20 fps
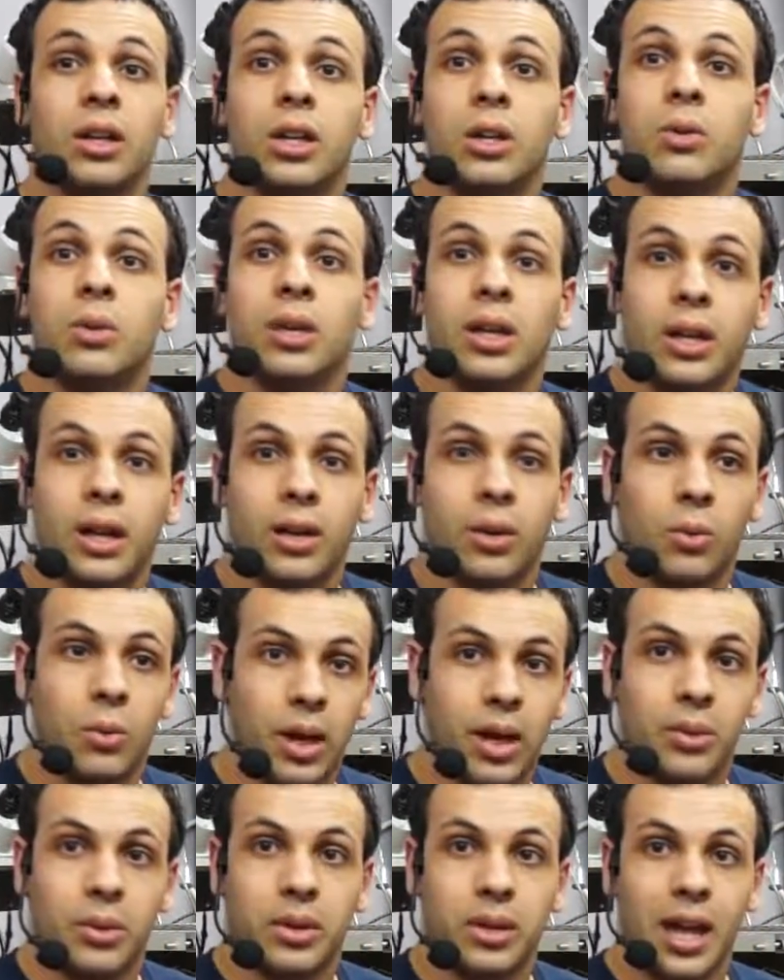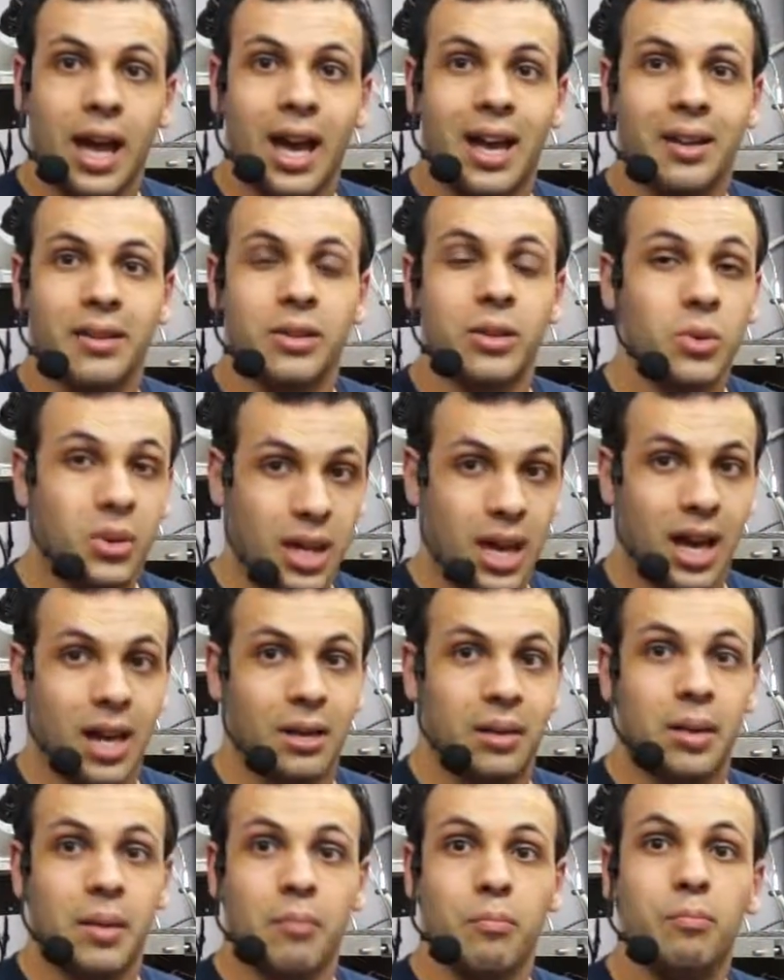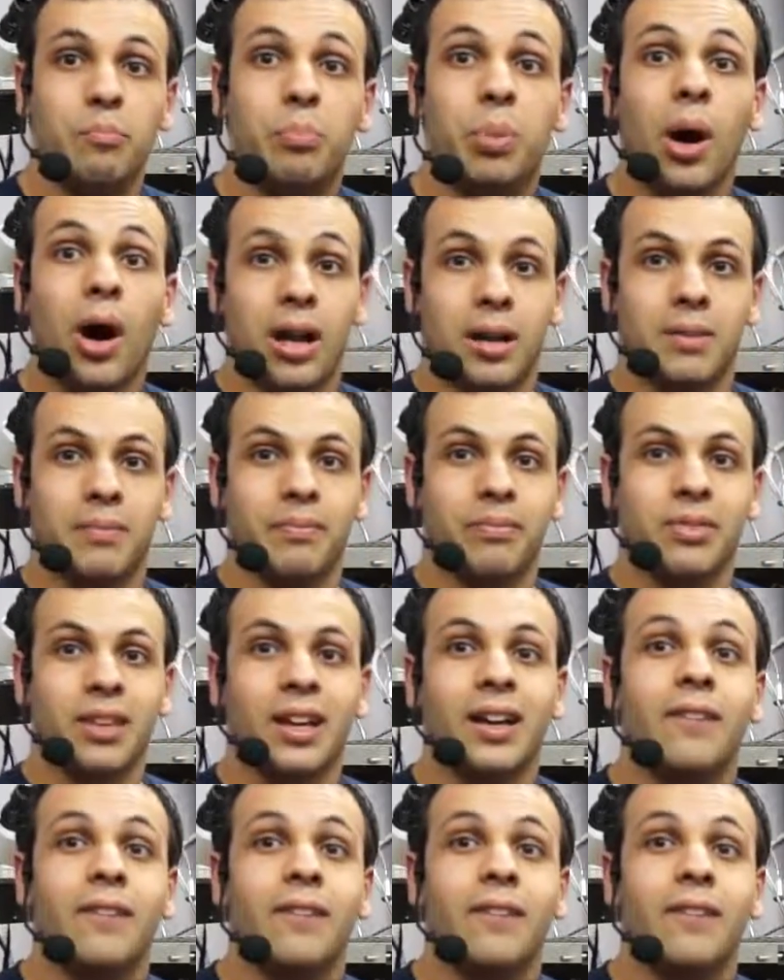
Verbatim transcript: you can get away with that. You can. But